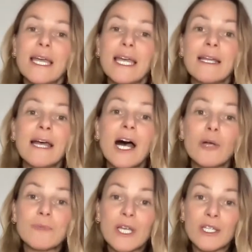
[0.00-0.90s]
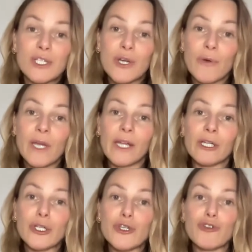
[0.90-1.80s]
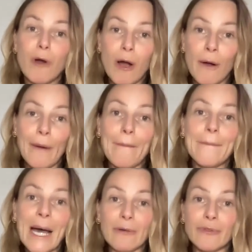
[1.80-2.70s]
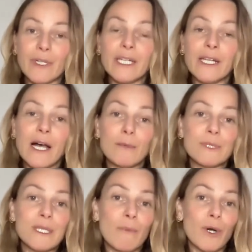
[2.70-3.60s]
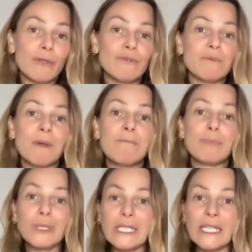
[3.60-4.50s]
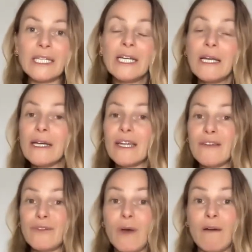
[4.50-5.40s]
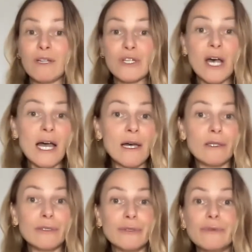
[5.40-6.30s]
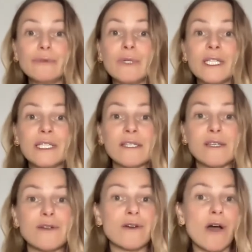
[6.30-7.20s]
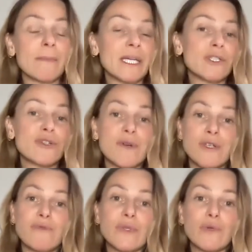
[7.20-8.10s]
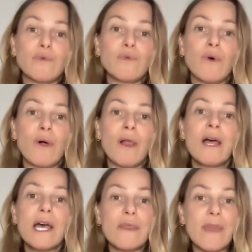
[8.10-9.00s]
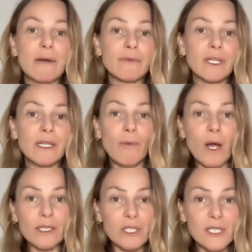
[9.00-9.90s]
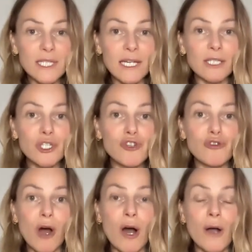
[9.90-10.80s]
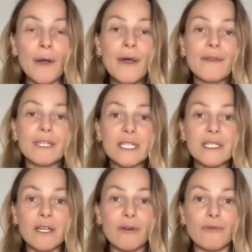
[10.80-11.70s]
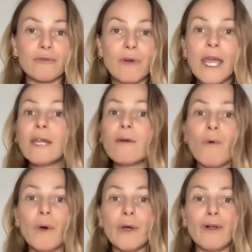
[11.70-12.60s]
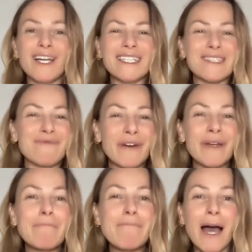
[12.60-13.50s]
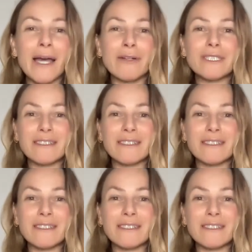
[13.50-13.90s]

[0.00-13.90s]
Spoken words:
It helps us to create a strong boundary. It helps someone who's been bullied. If you have a child who is coming into a new school that really wants to stand strong, this is a great oil. It's very mild.